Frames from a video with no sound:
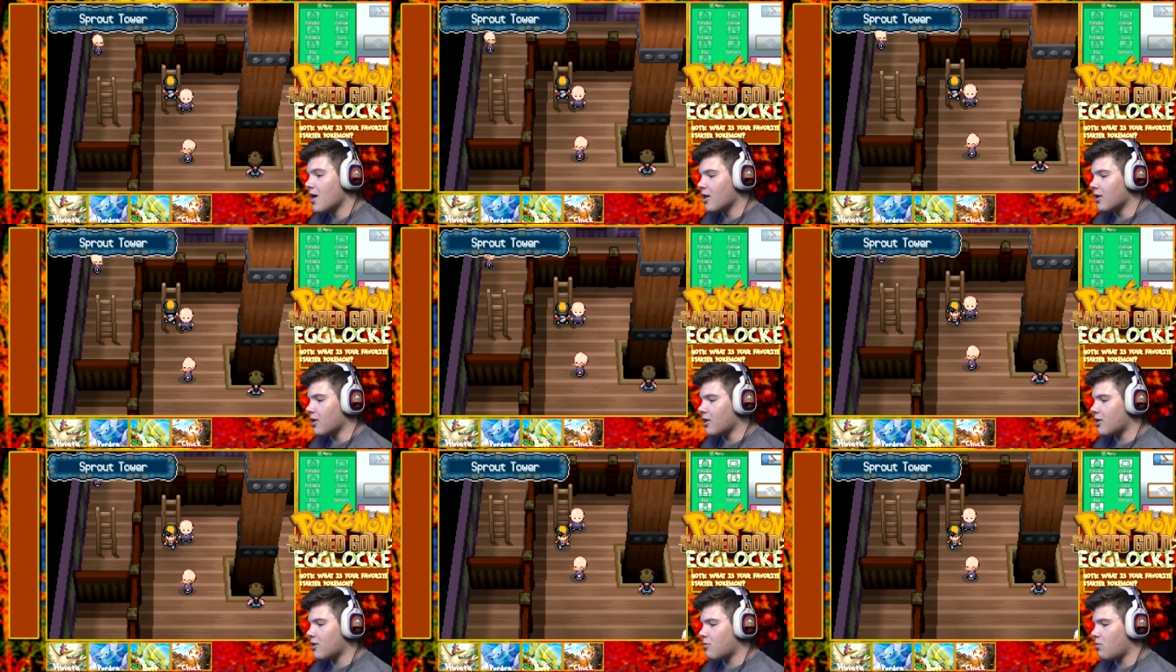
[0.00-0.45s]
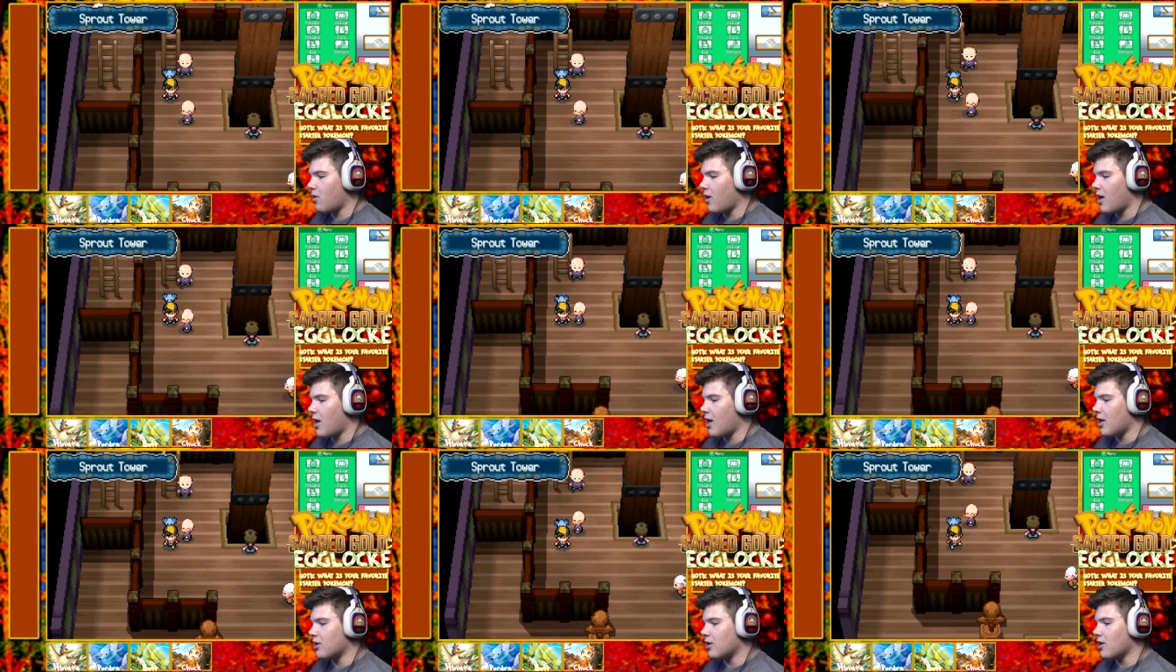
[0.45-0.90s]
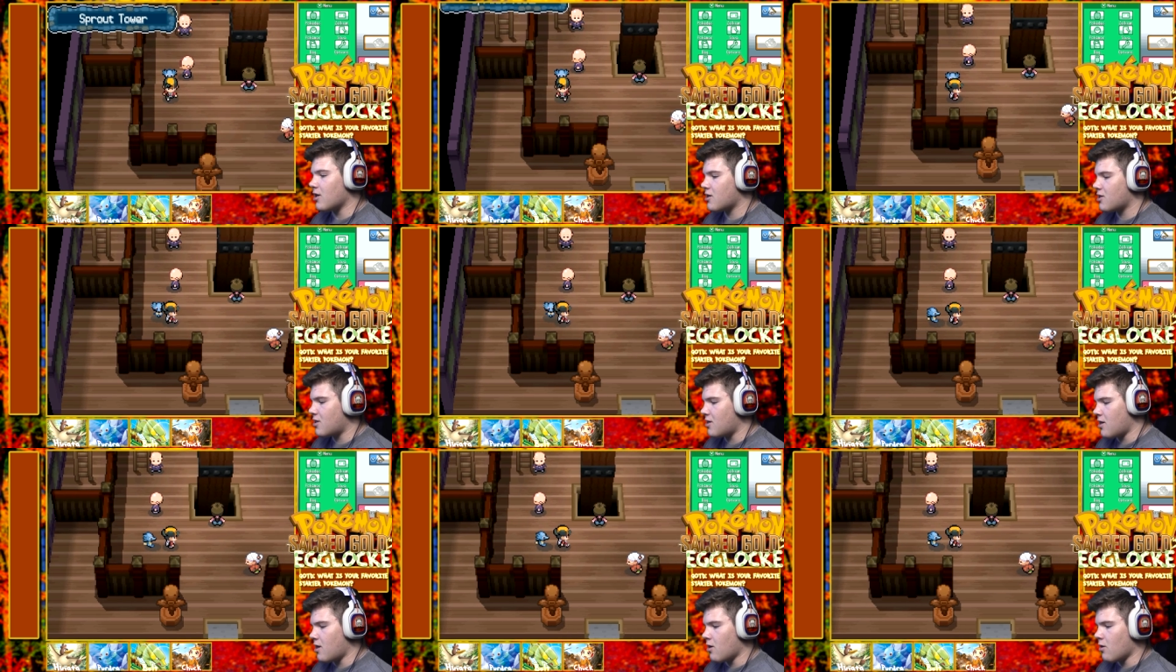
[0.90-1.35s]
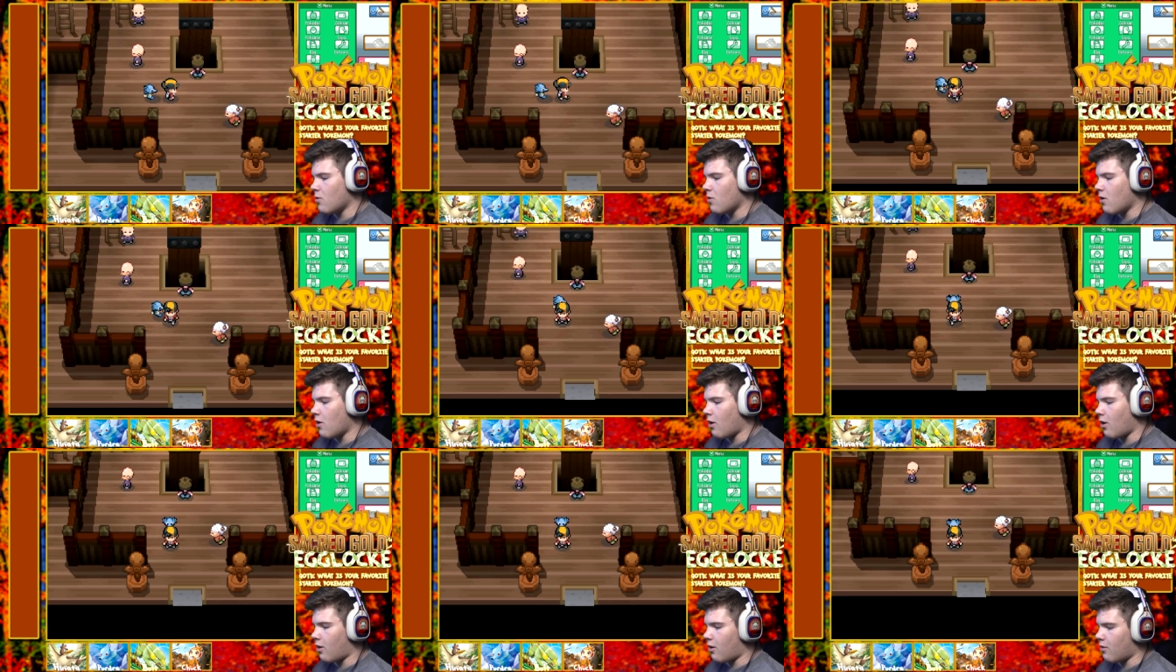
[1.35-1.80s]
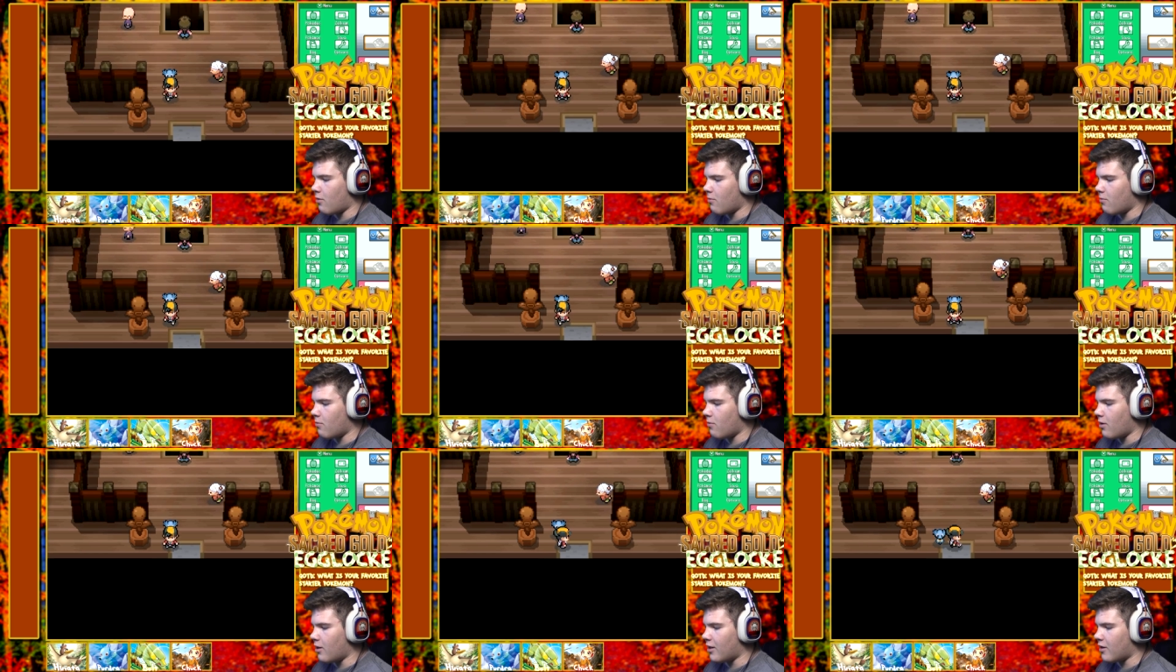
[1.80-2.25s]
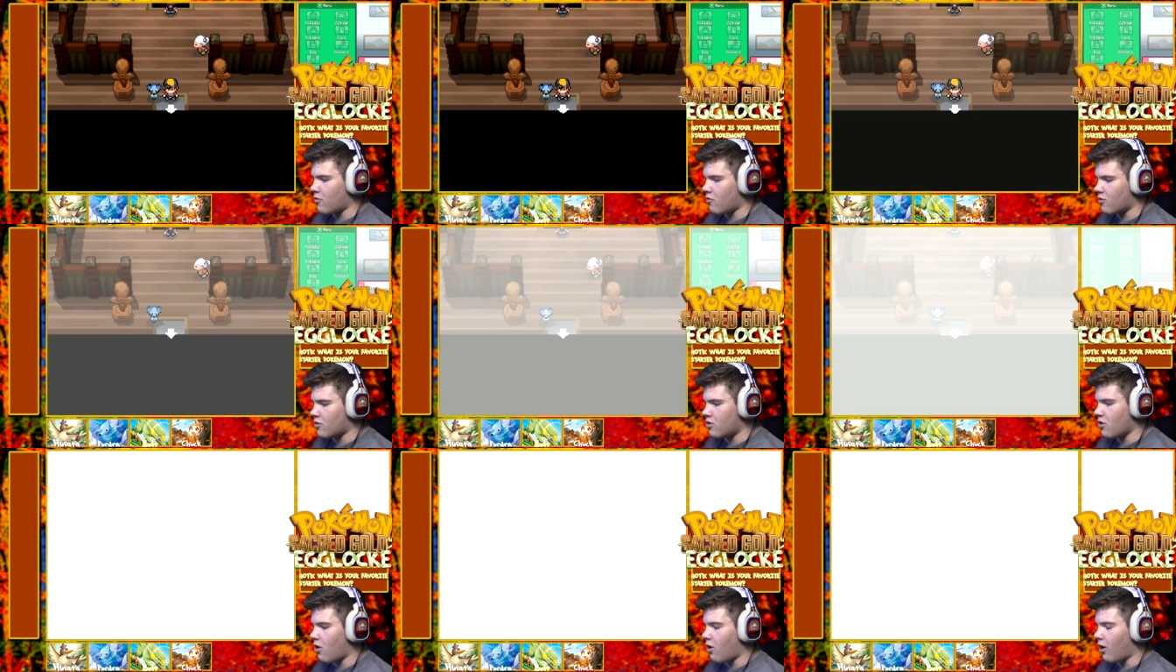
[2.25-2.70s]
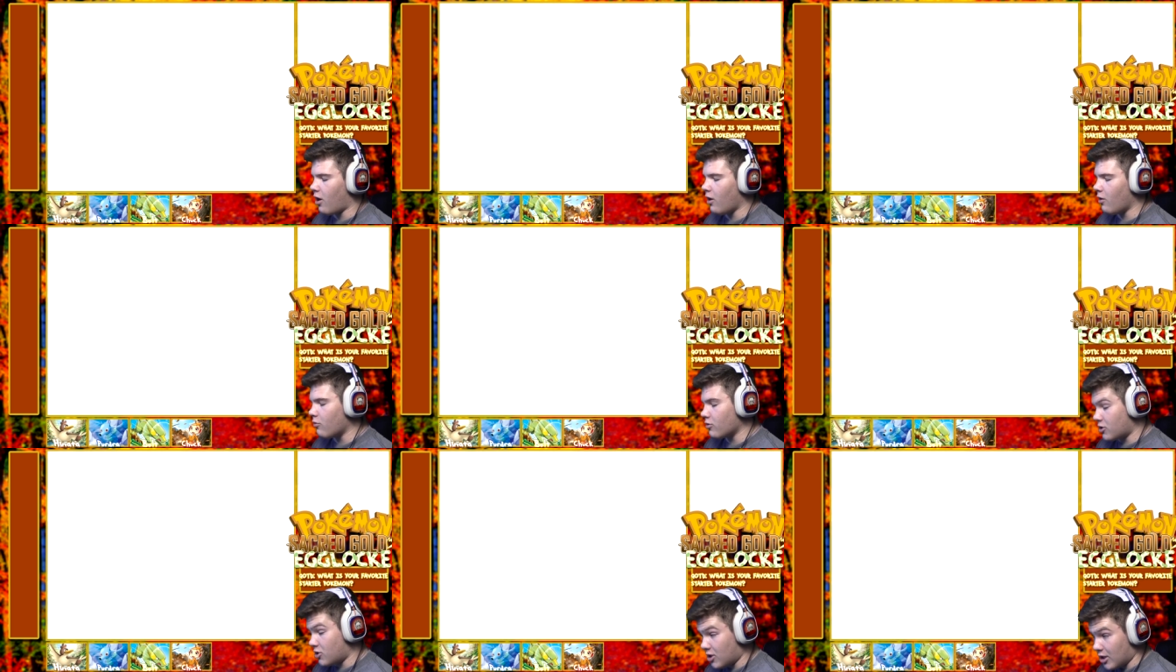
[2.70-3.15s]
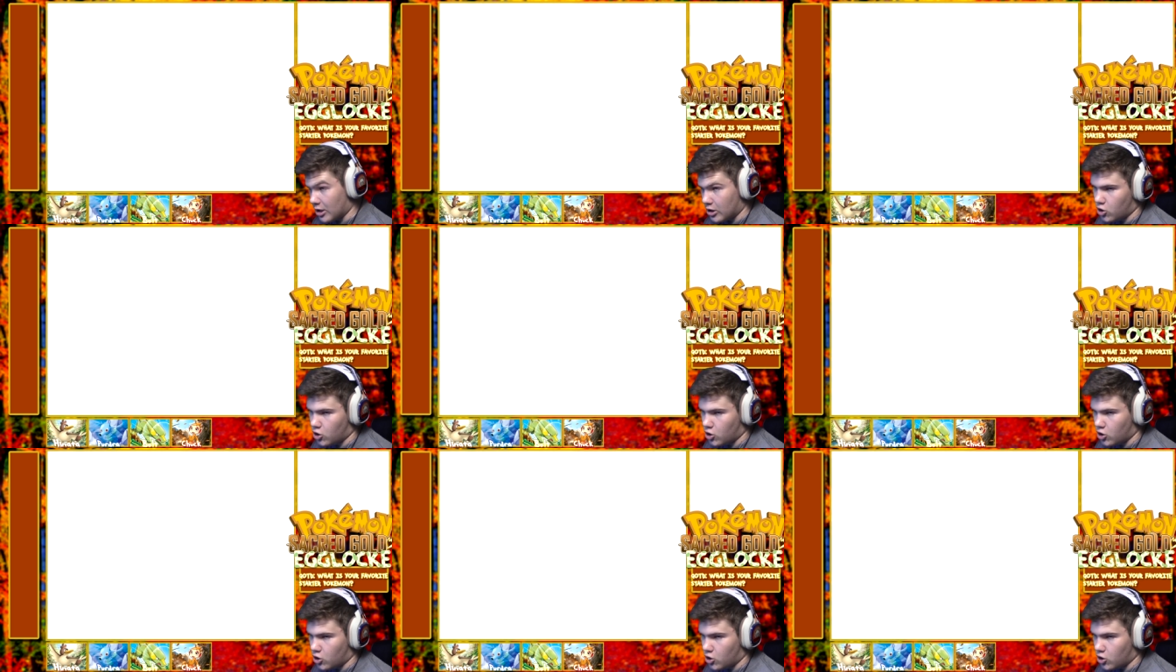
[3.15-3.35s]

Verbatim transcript: Luxray and Luxio are electric dark, which they